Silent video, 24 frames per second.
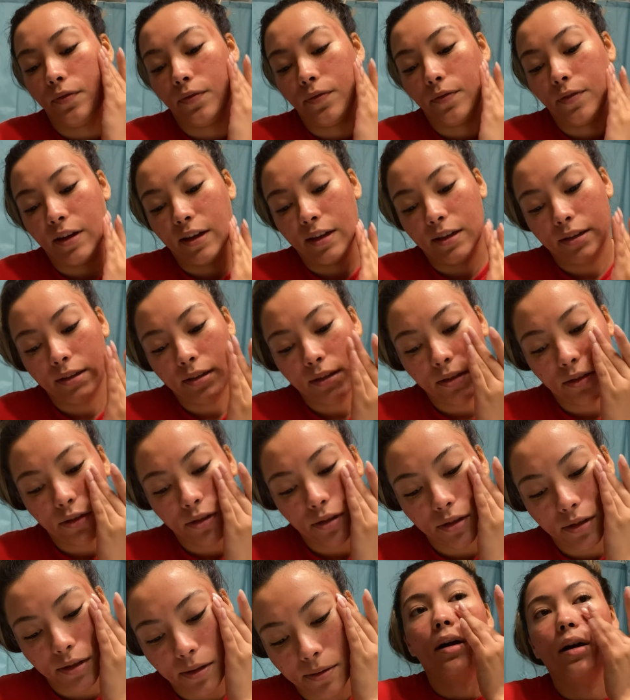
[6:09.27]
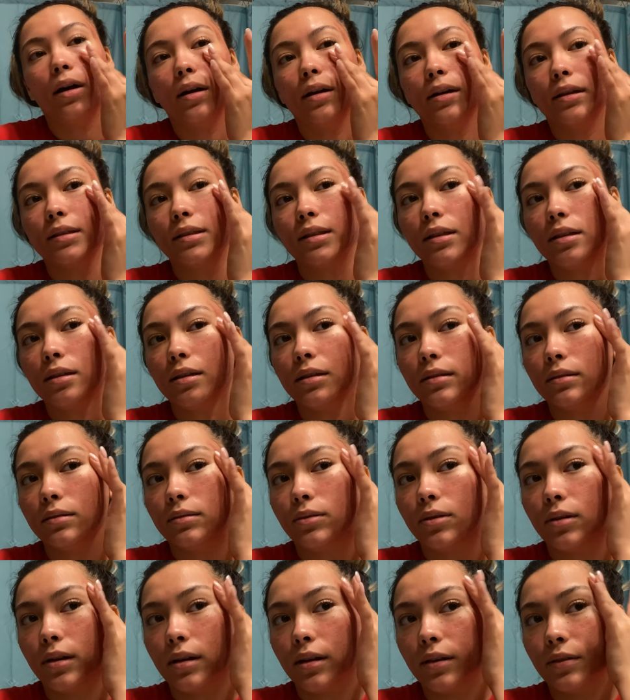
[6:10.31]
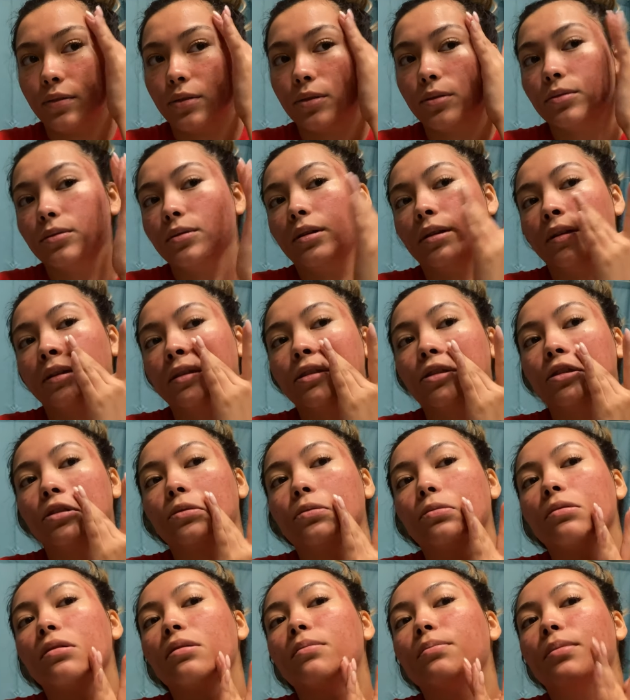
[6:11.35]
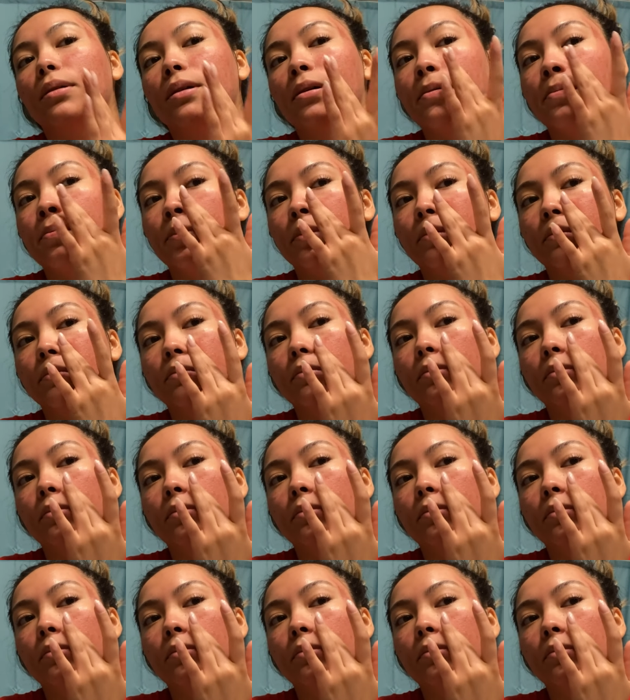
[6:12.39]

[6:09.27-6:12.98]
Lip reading: fast. Honestly, I feel like just one pump